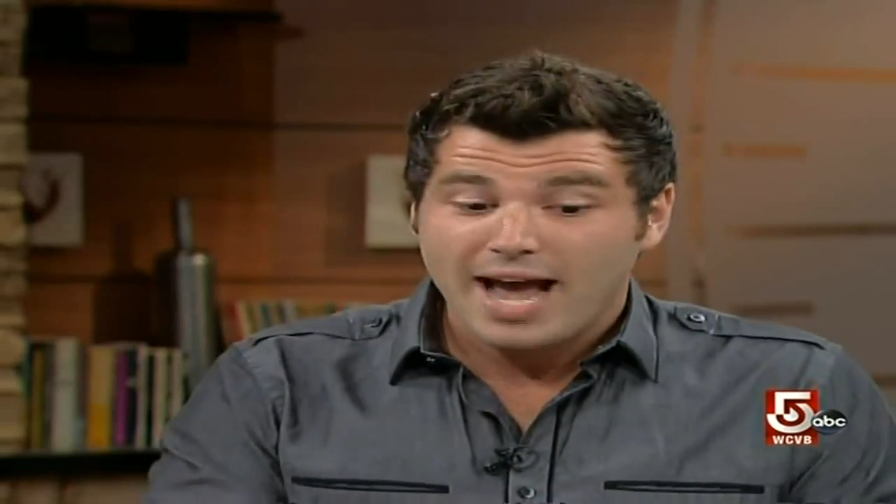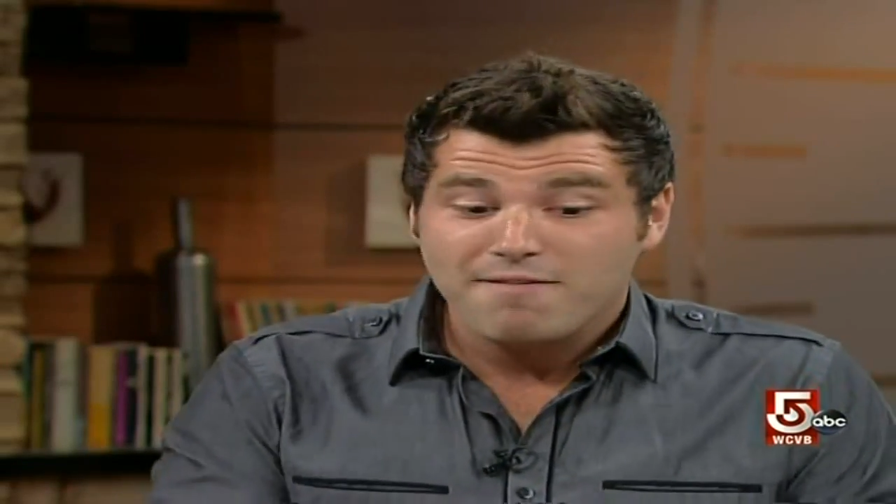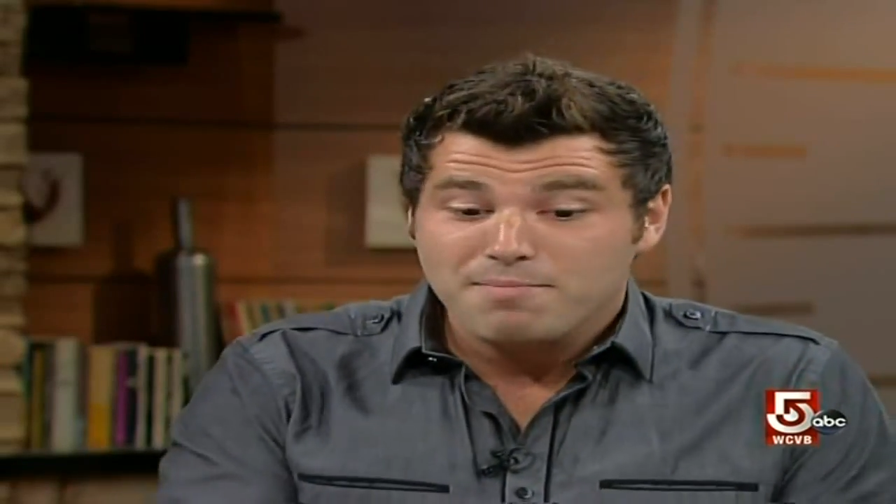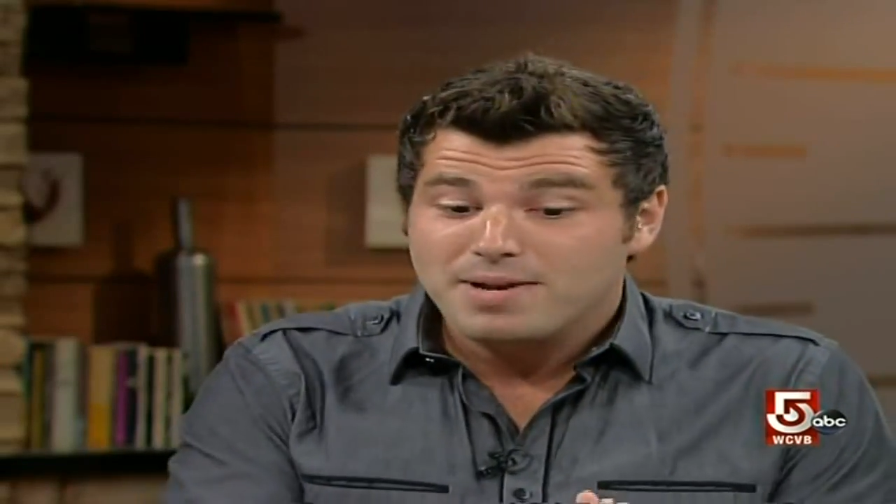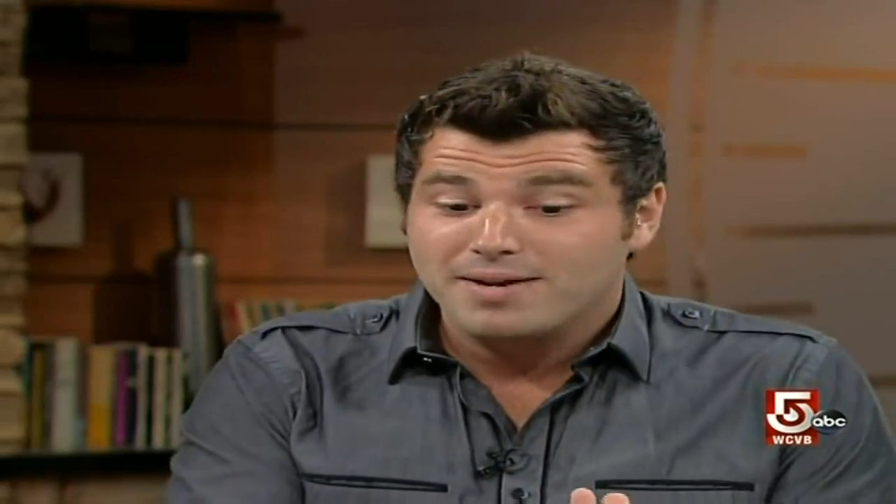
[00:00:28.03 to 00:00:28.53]

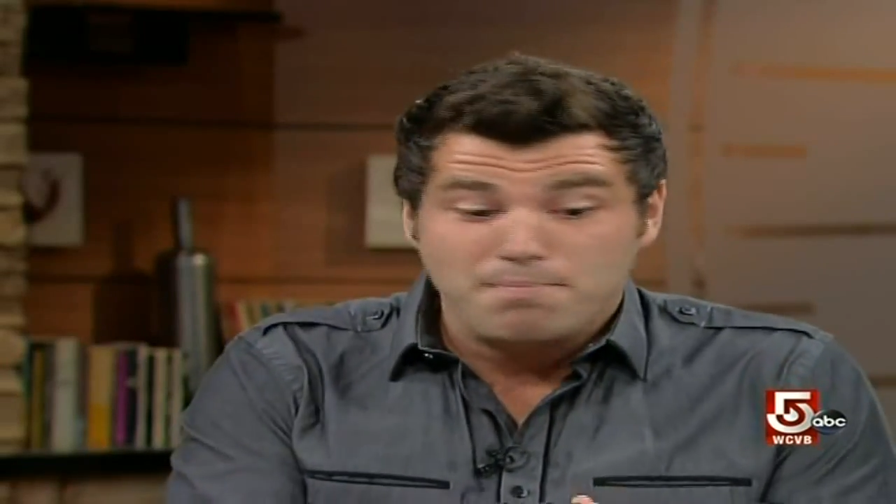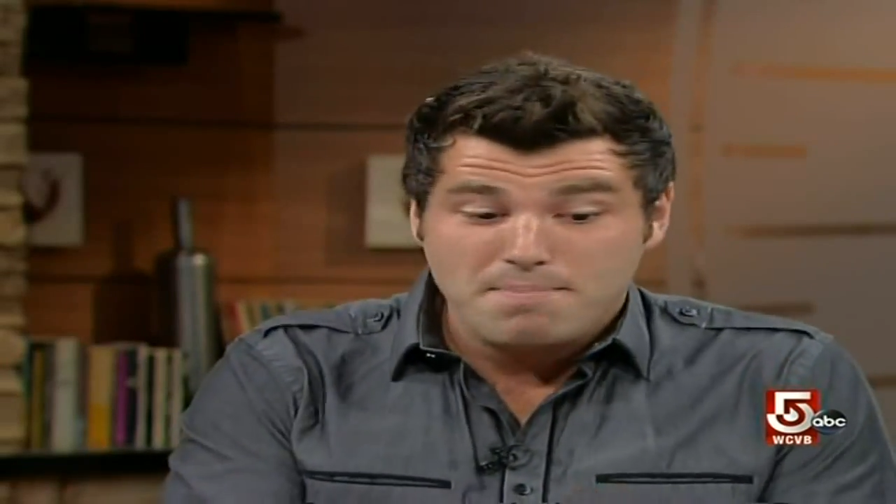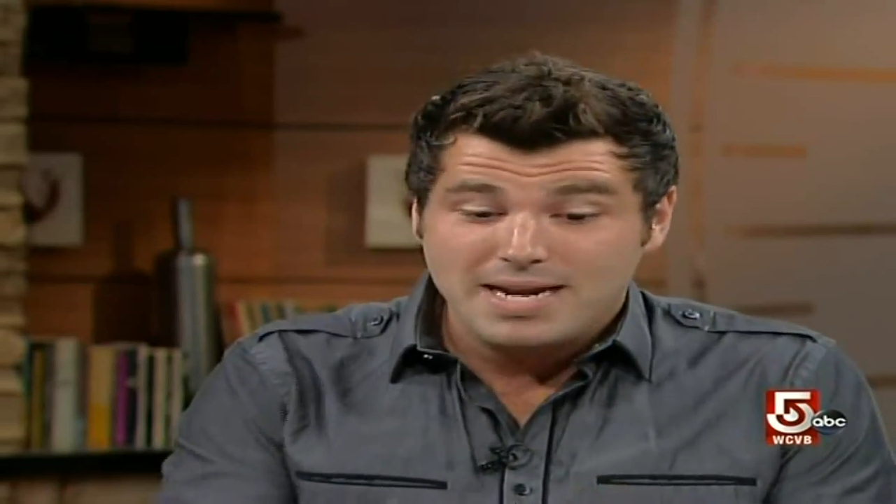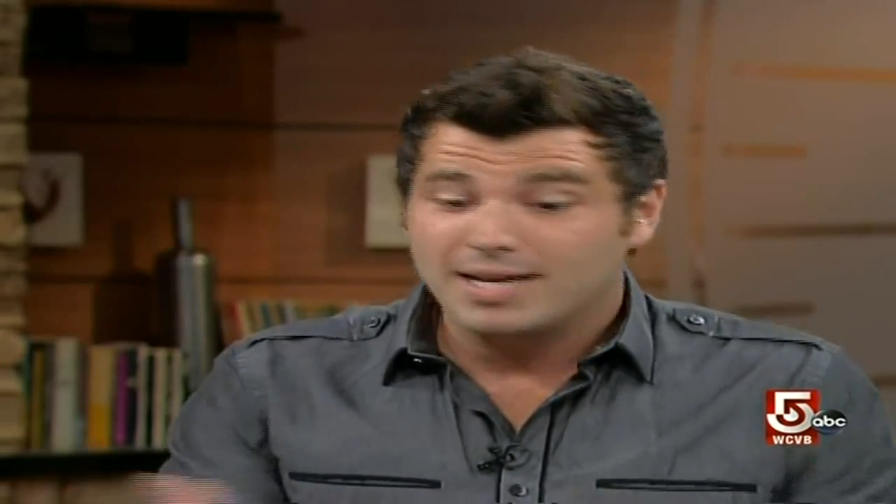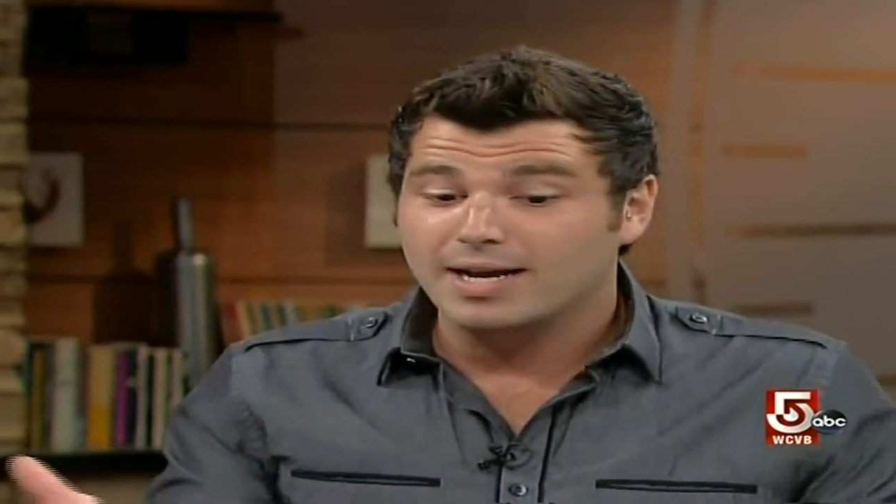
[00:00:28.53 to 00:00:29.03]
haven't
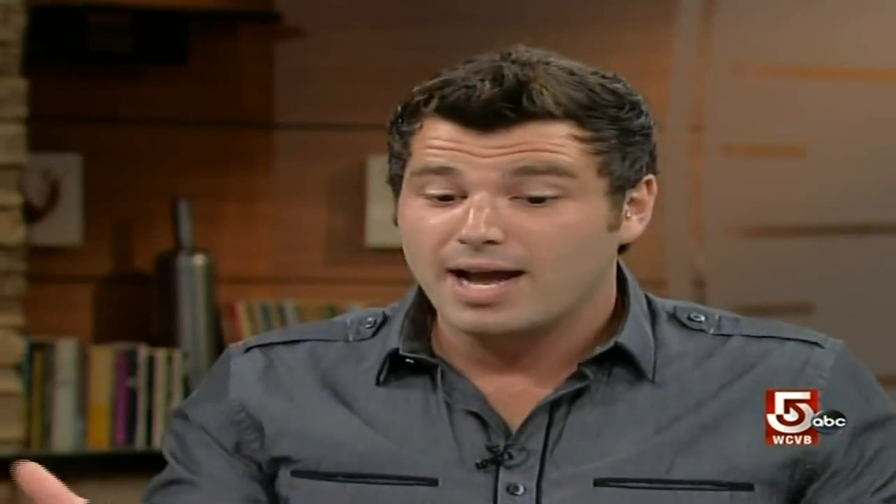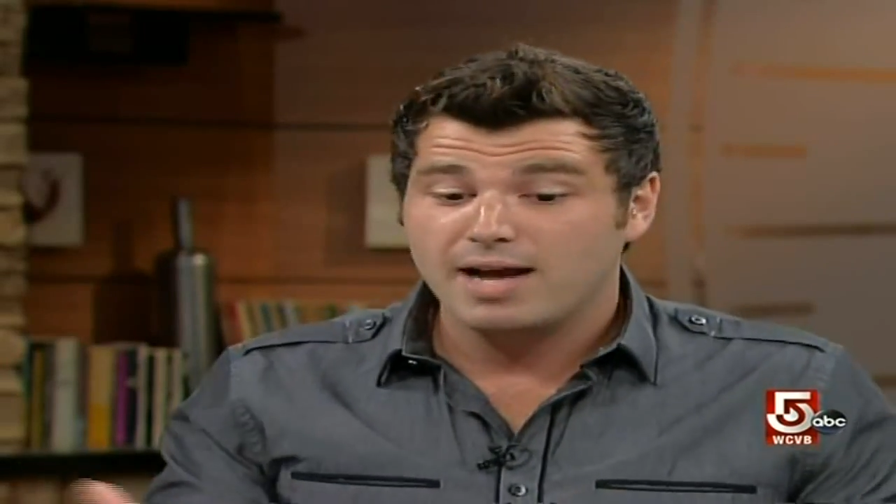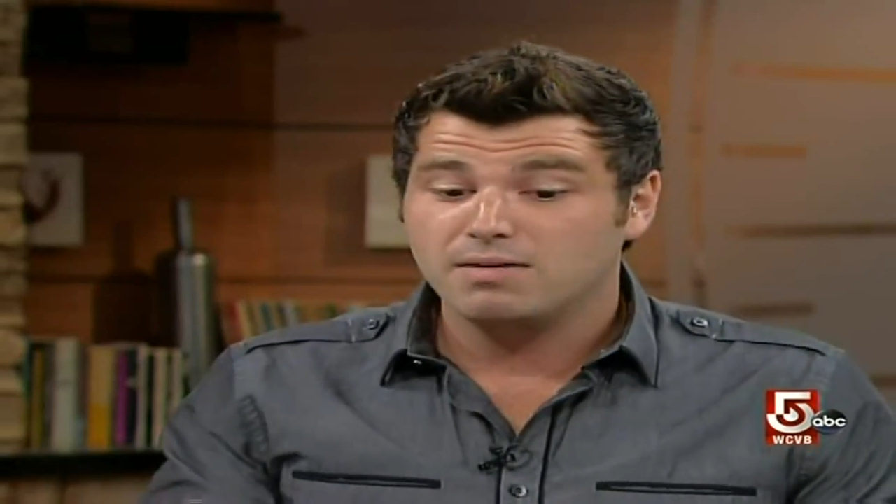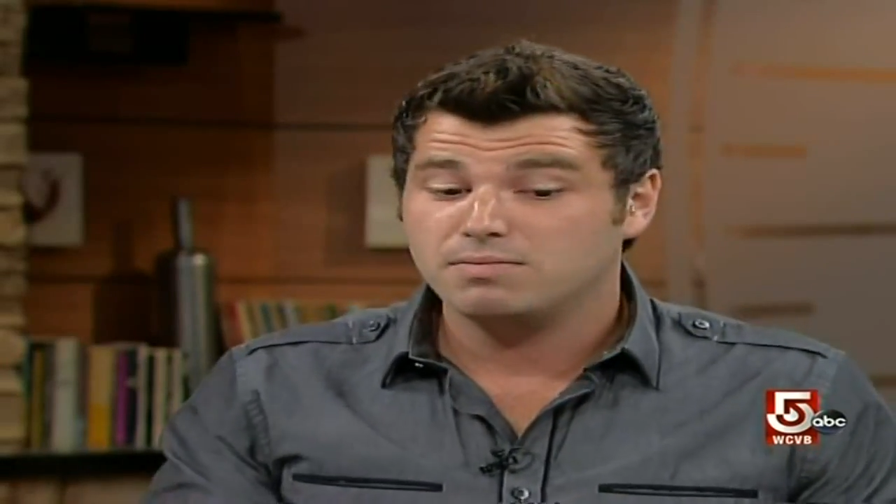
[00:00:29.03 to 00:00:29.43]
been meeting